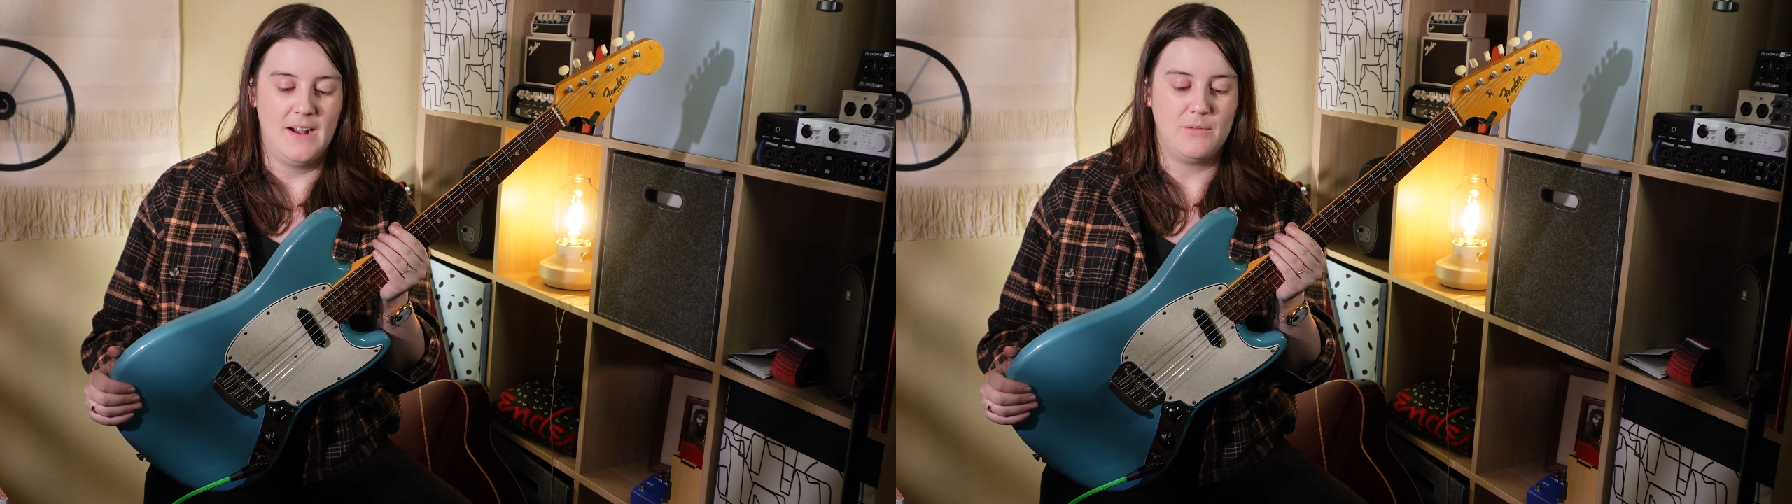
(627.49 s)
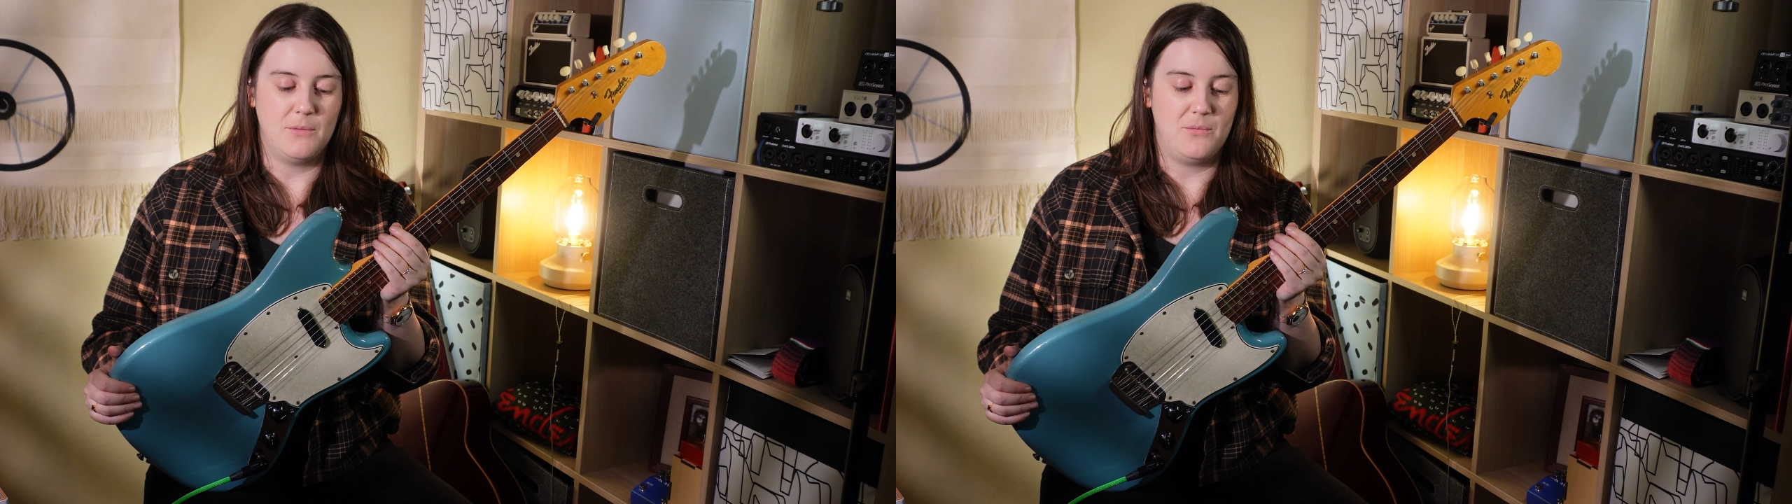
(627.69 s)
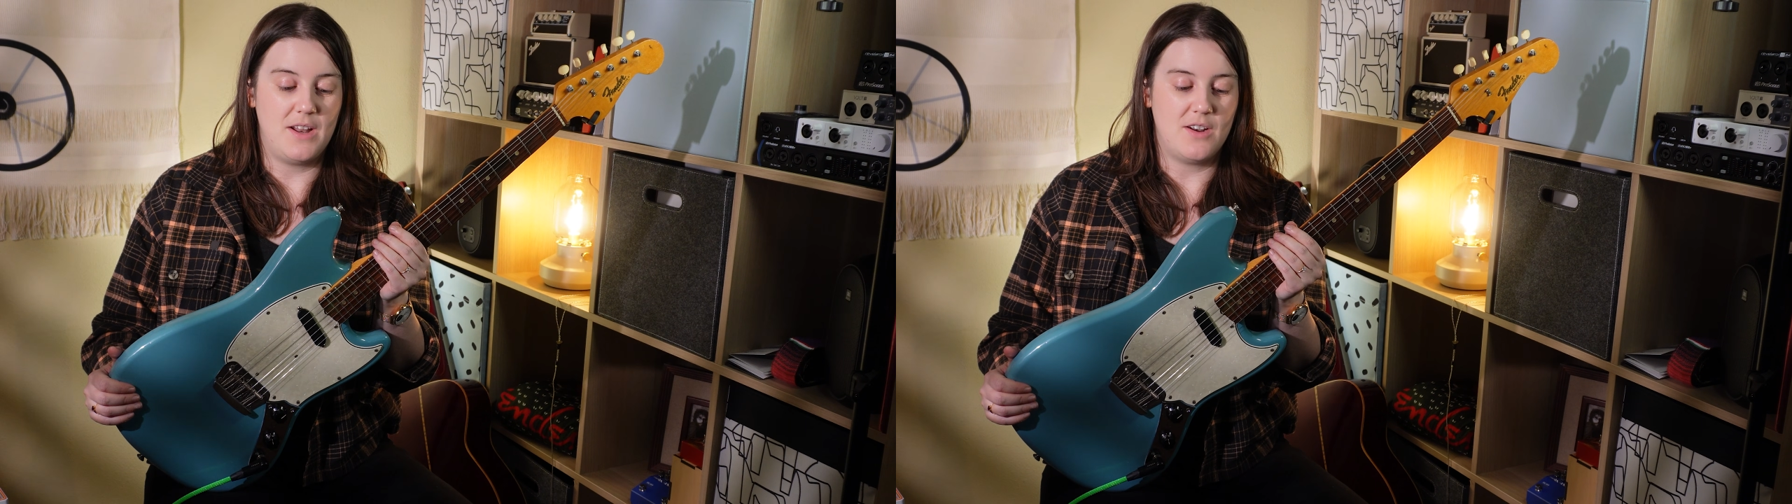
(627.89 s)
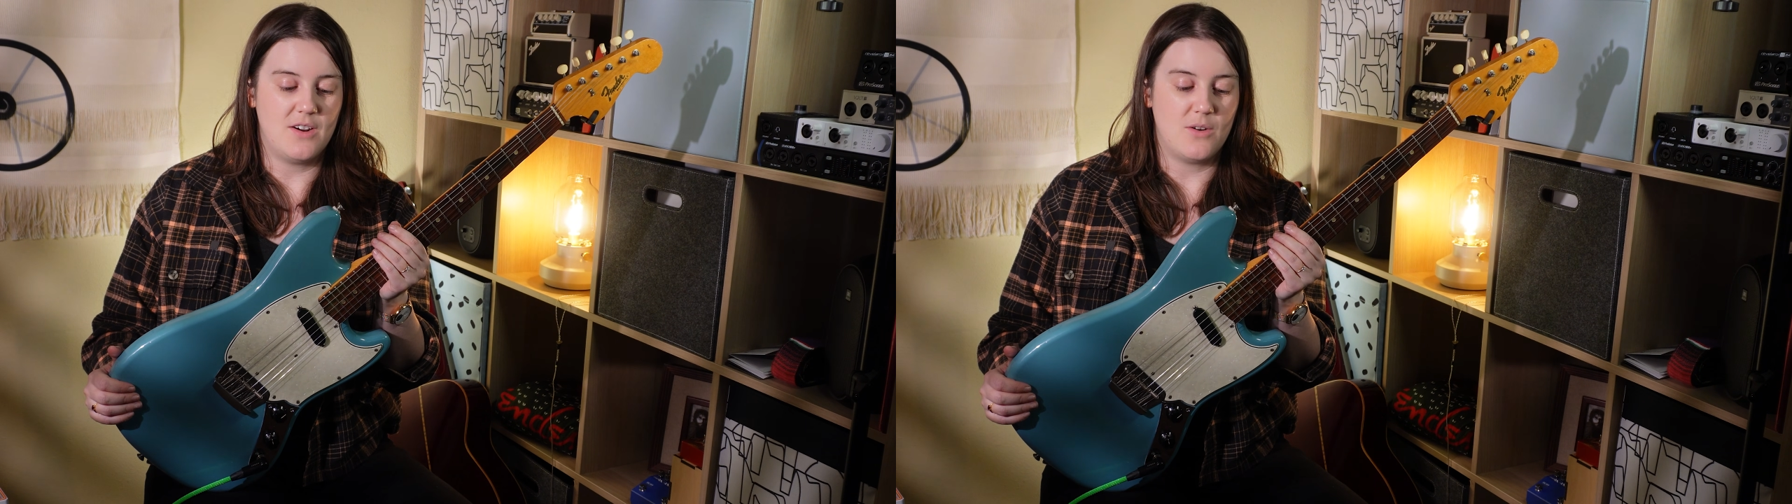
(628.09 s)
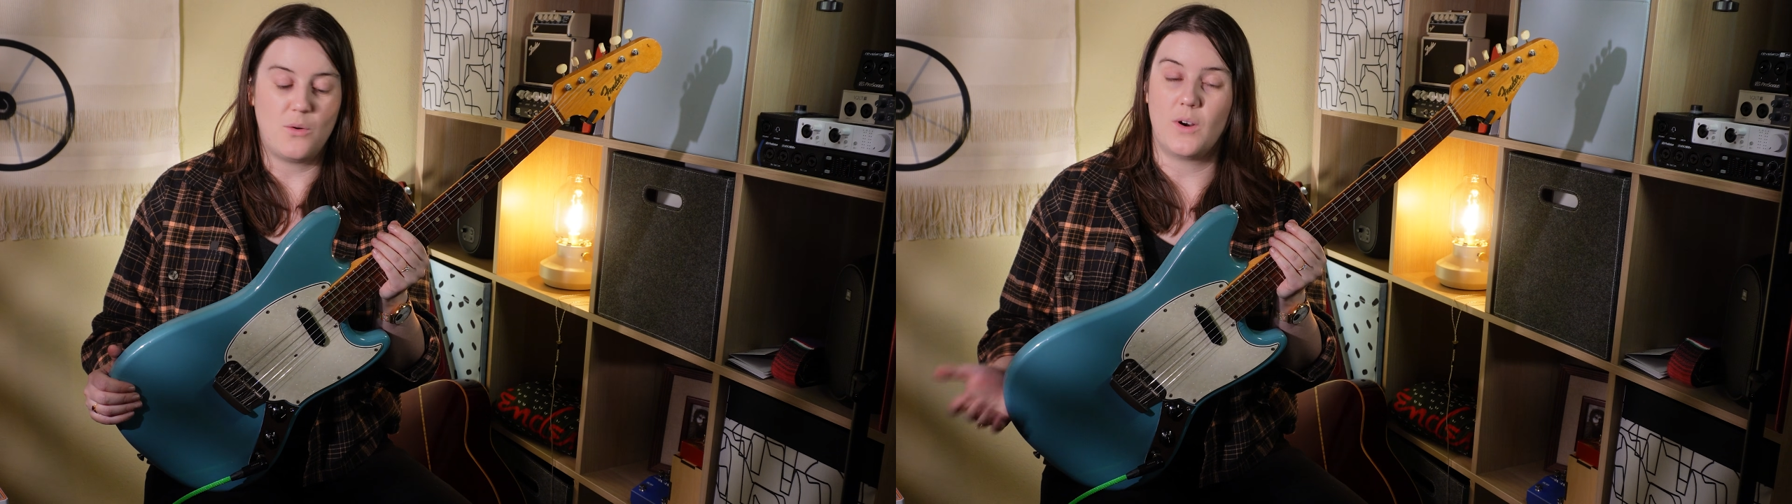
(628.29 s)
from
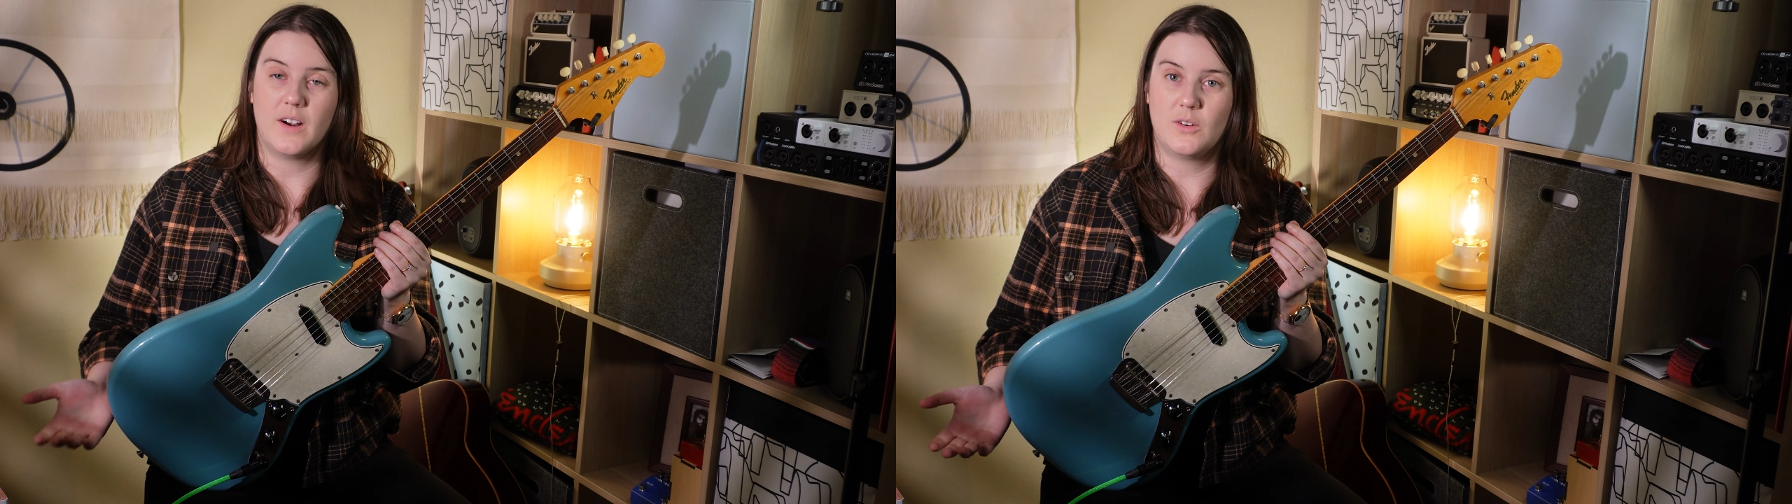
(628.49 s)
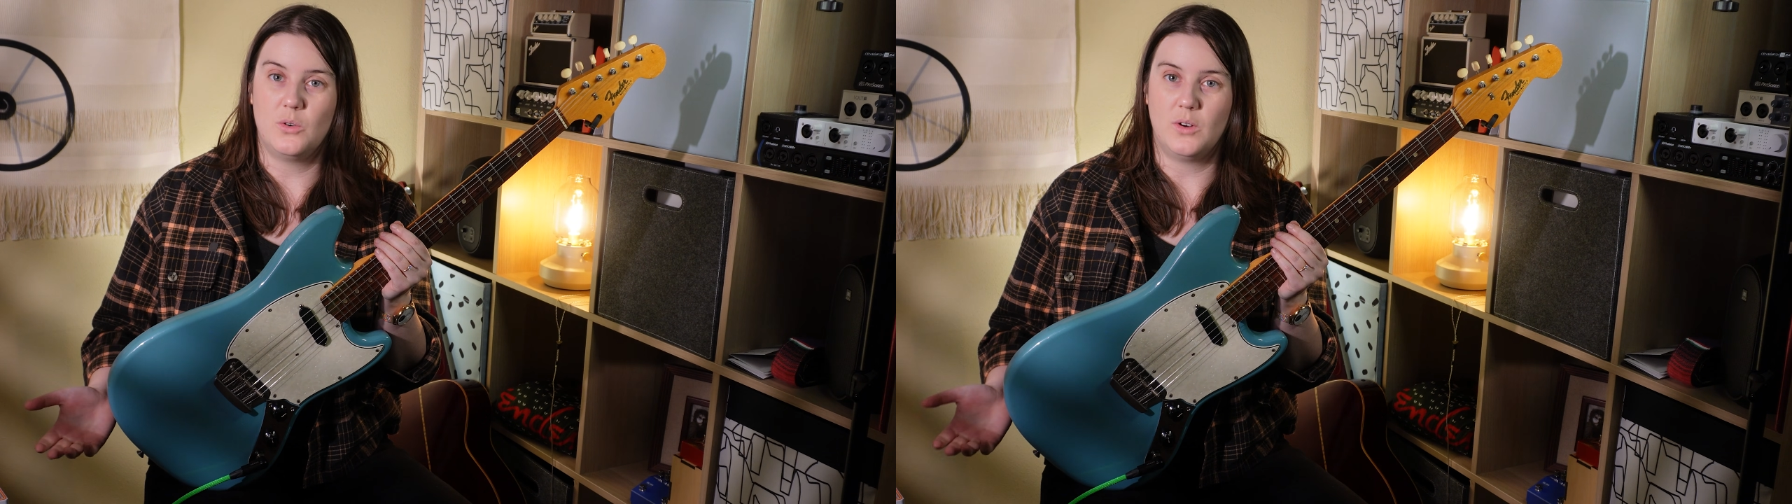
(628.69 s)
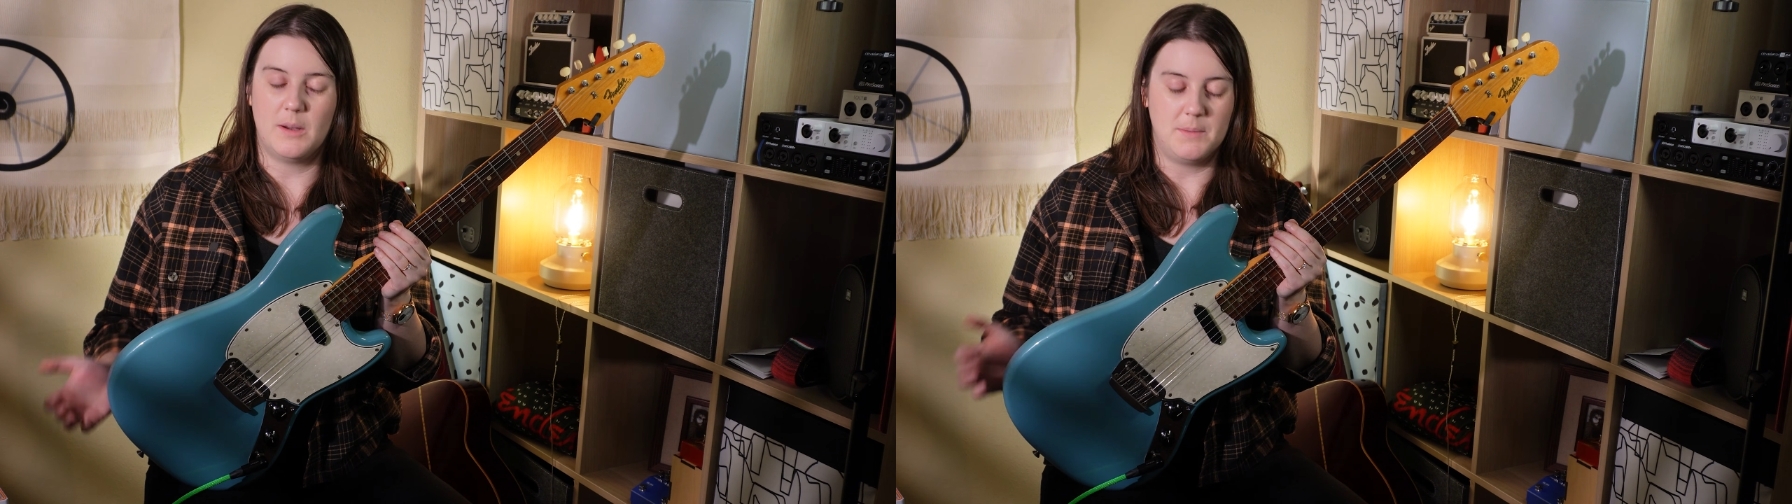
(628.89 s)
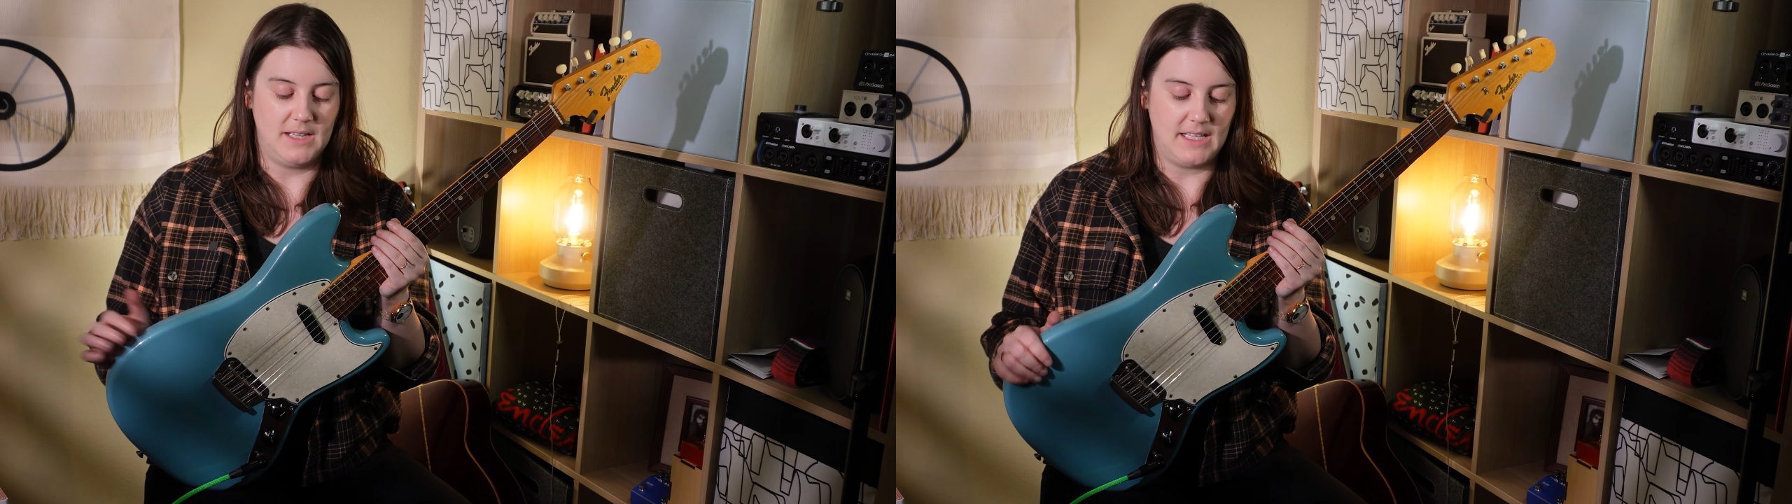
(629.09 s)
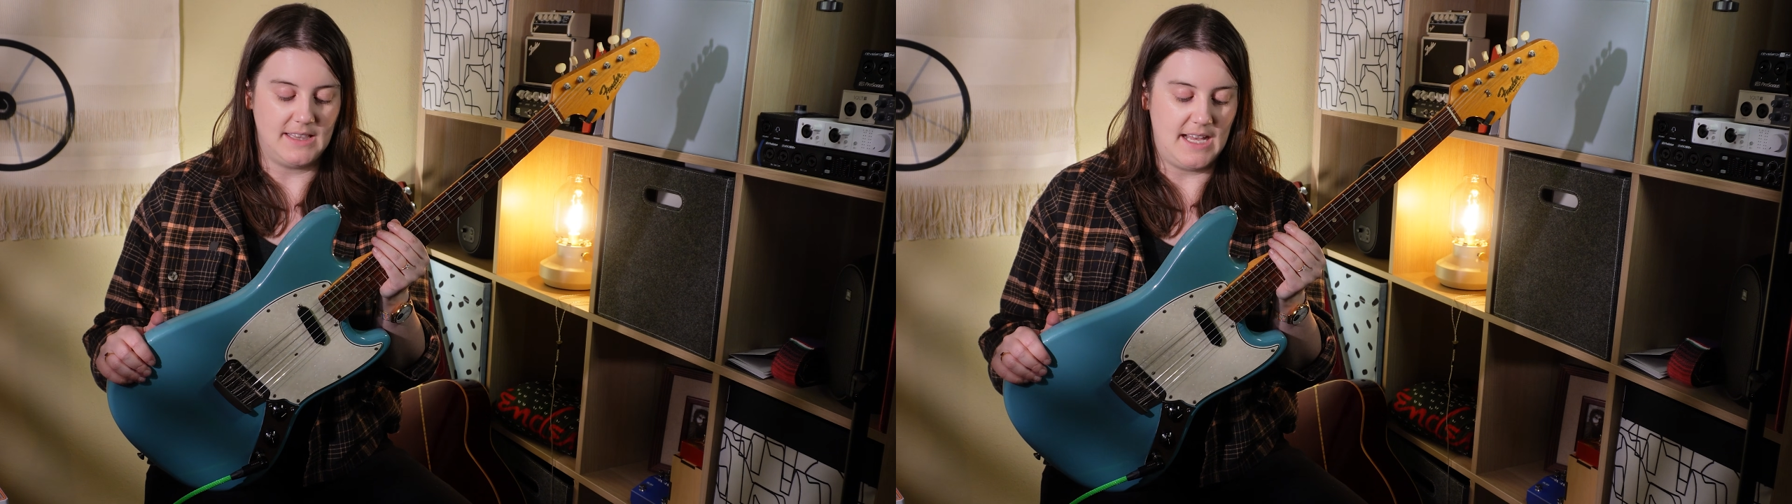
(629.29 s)
Fender or a cool company
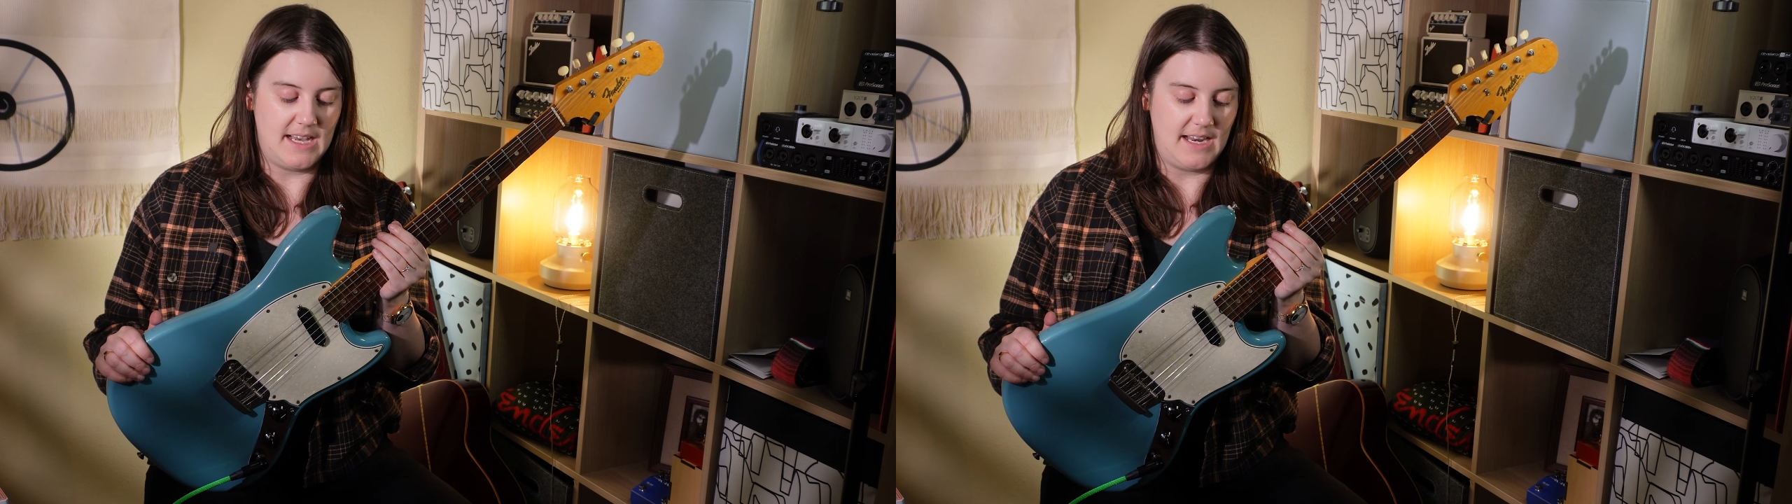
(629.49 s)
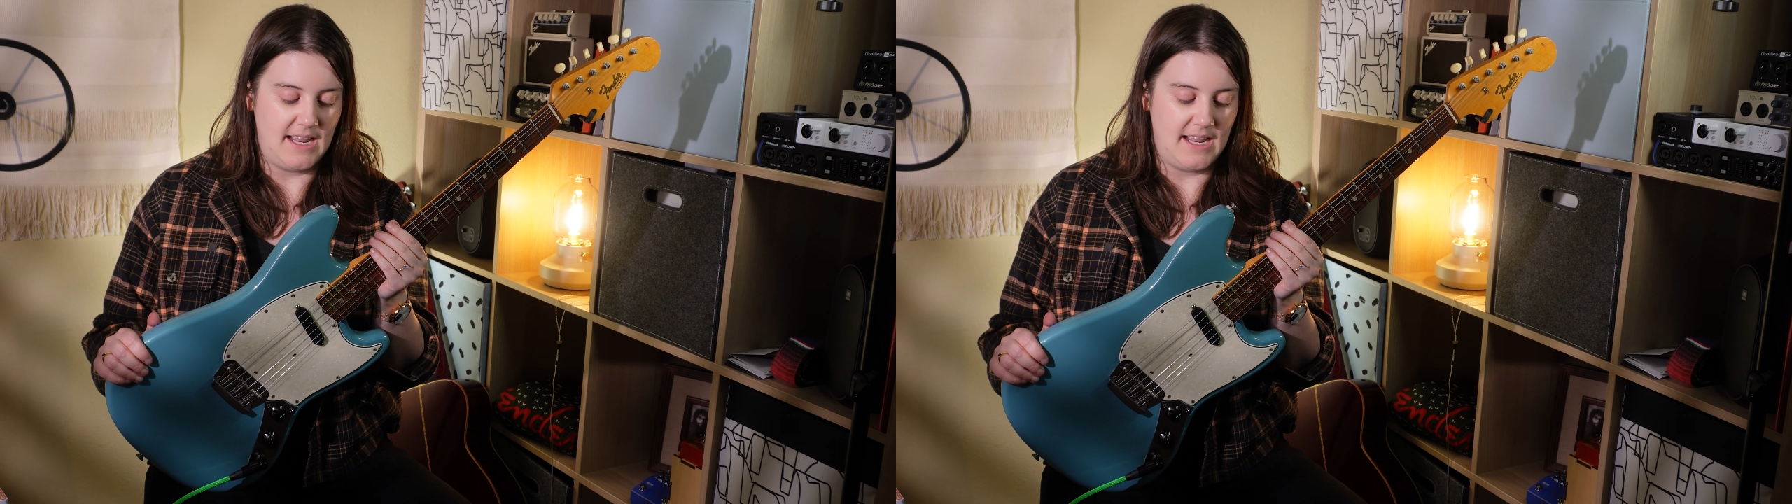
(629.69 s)
like that,